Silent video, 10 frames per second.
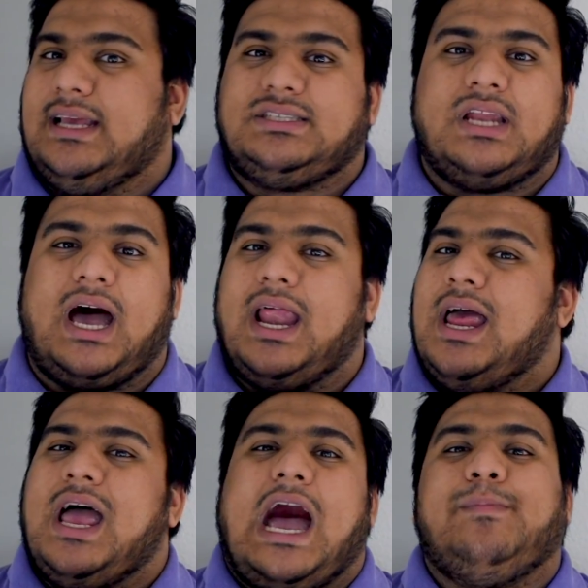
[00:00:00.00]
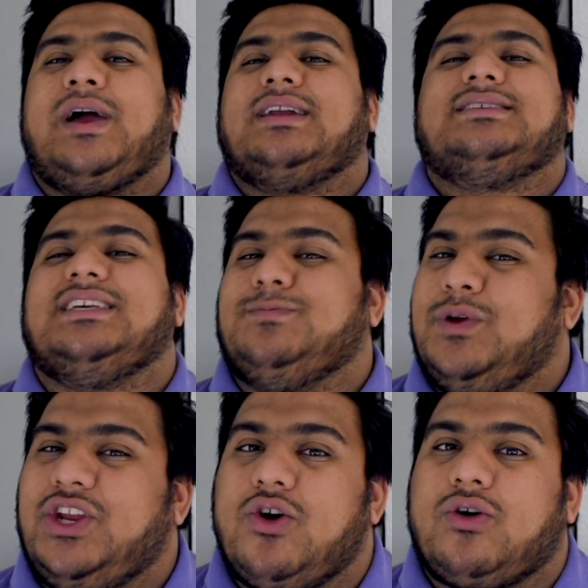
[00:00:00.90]
It's not, I'm not going to say it's
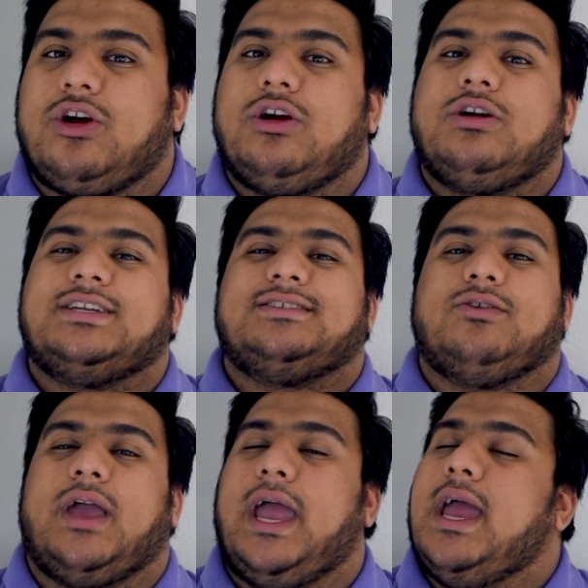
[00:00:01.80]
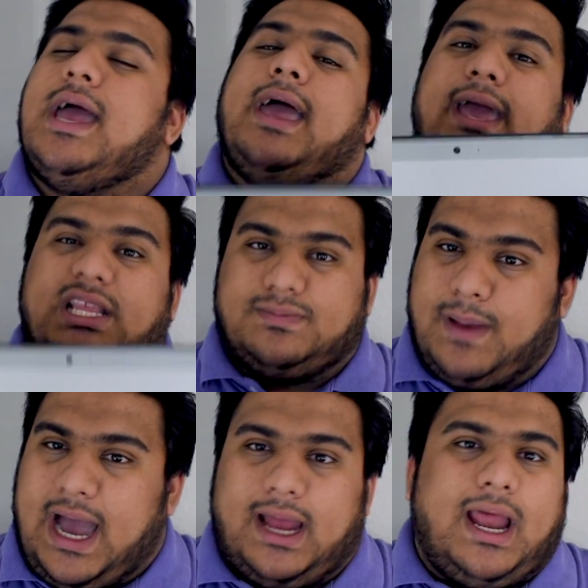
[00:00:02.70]
mediocre. It's okay. It's
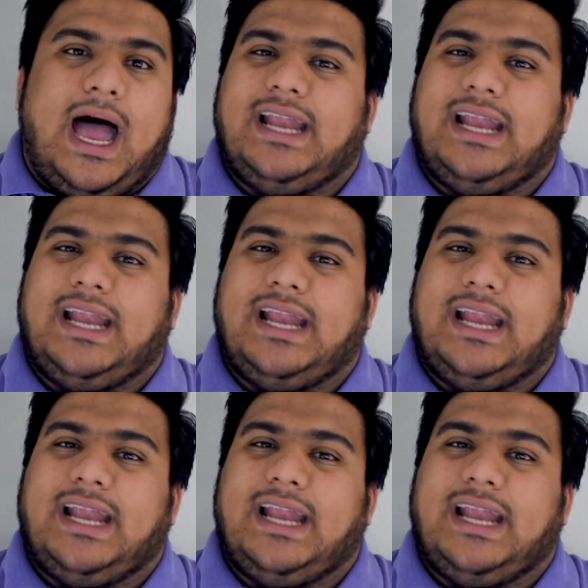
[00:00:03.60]
bad.